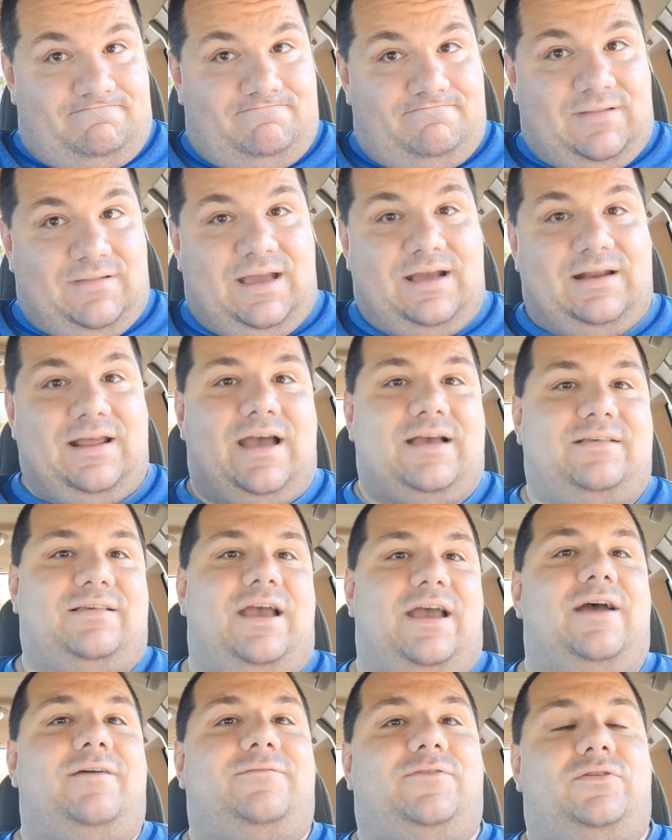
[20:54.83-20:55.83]
and has
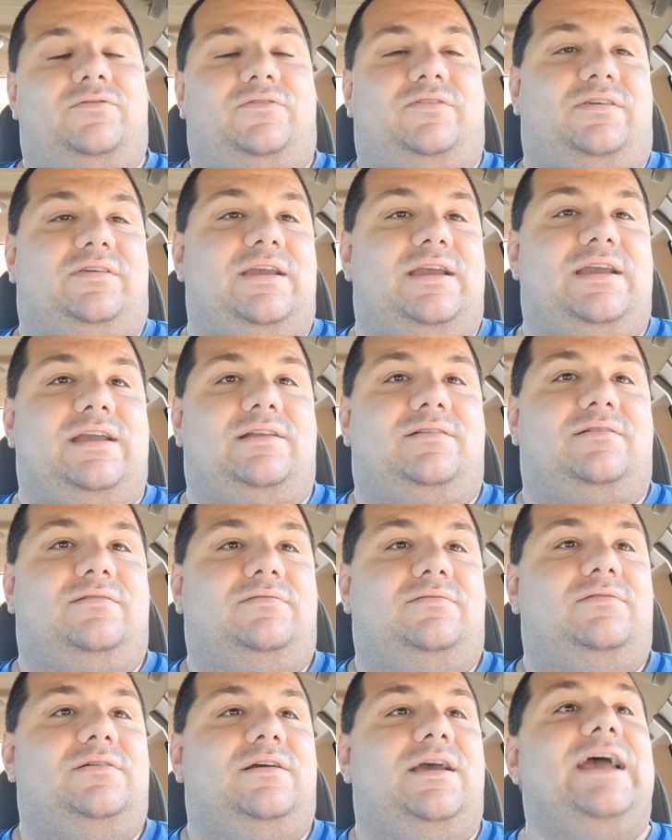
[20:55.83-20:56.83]
ever seen
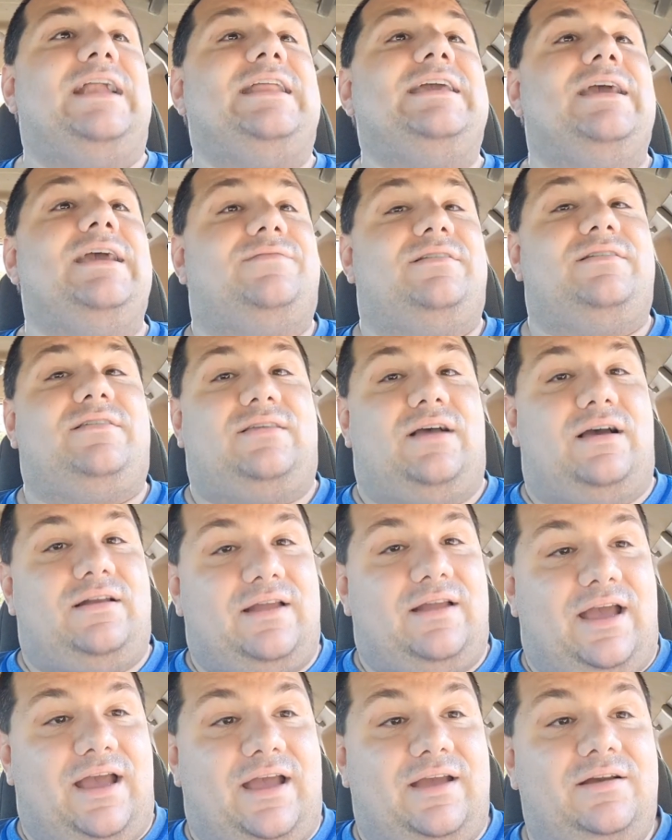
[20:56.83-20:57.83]
Any Given
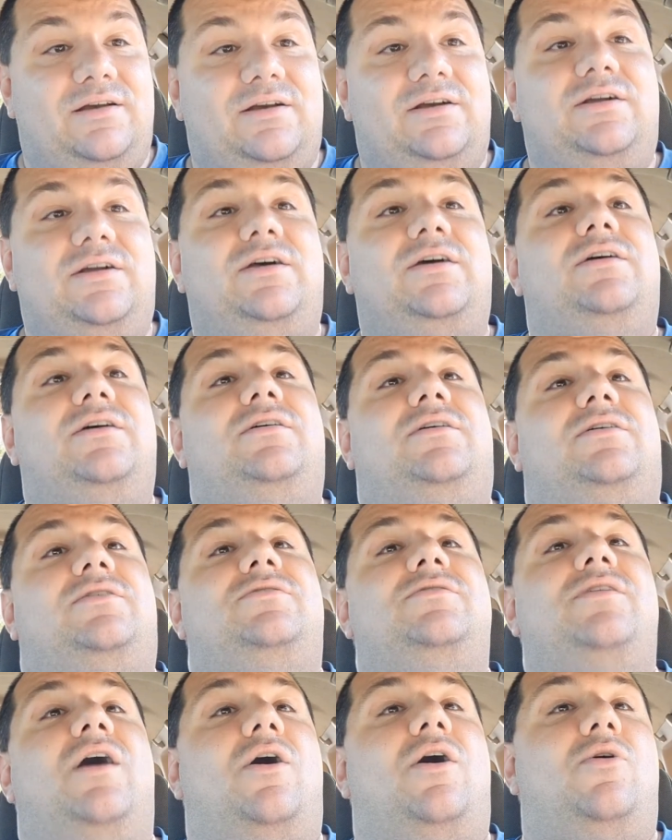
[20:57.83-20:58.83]
Sunday
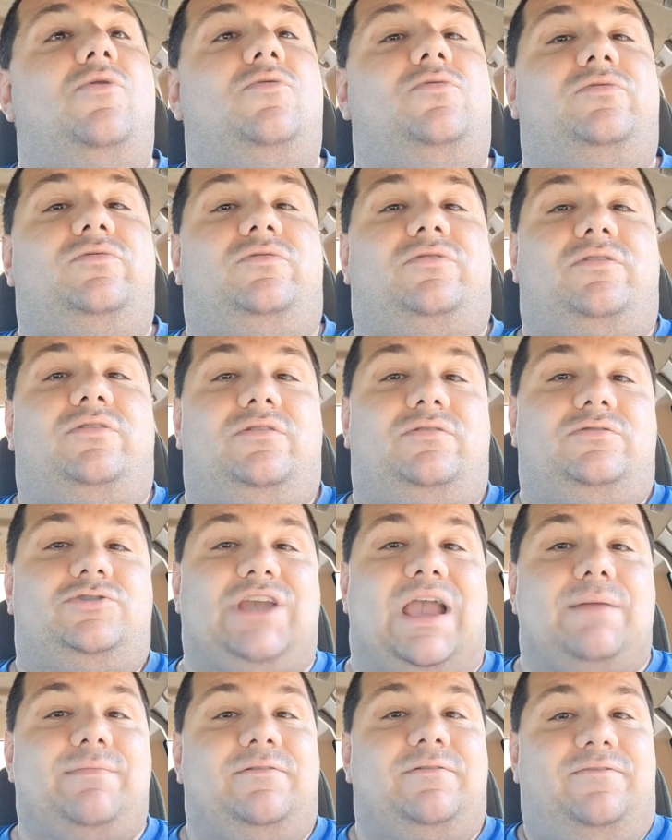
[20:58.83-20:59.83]
knows
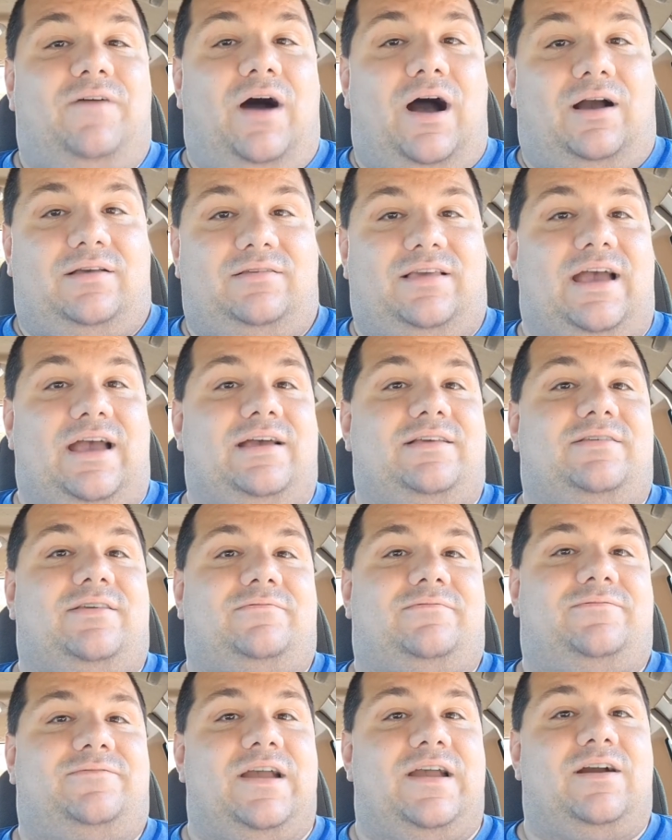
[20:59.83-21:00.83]
Jamie Foxx has
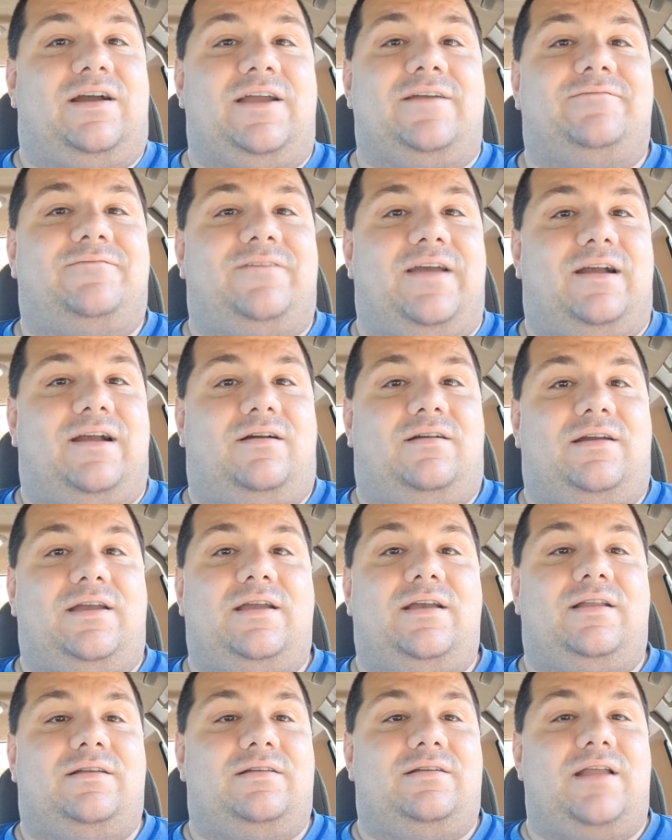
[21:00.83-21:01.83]
very,
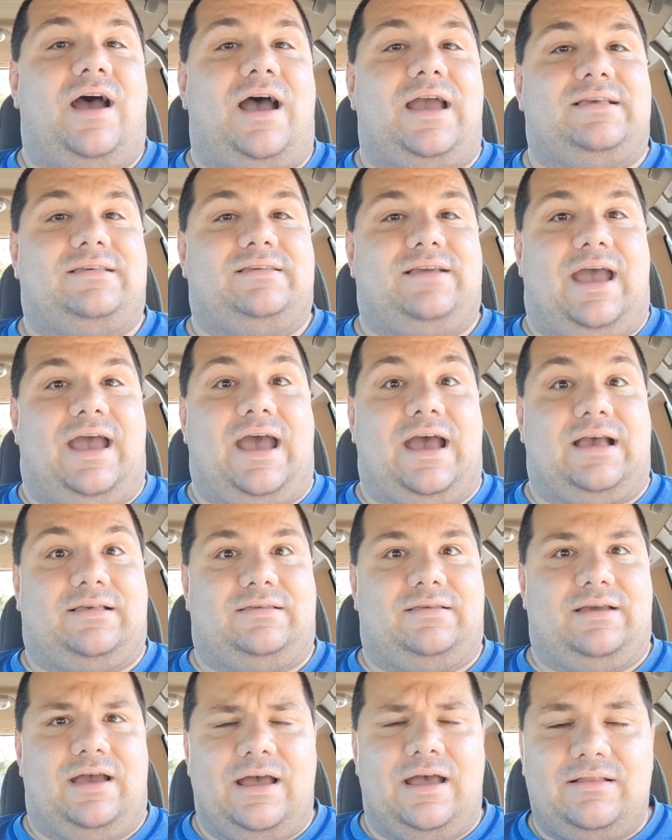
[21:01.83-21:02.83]
very nice
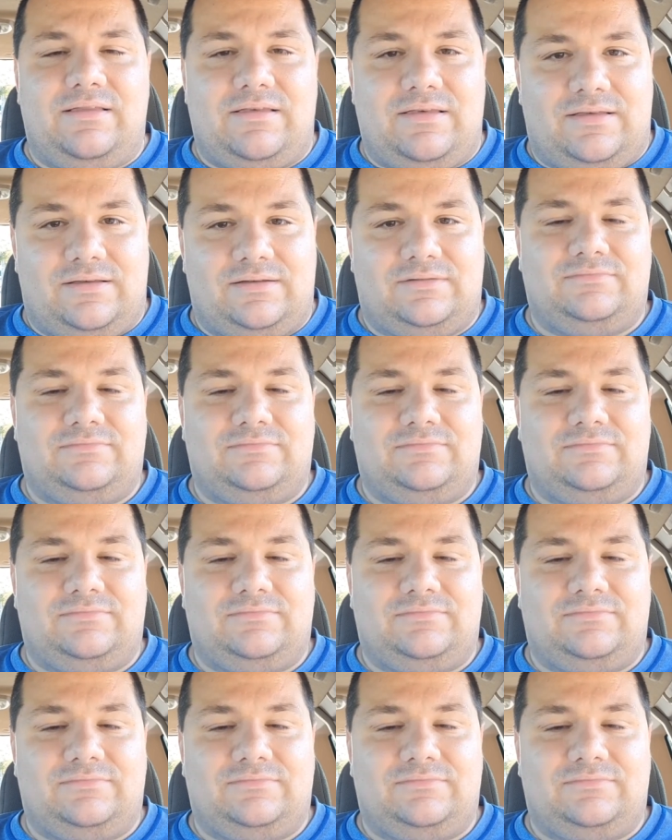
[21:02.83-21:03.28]
assets.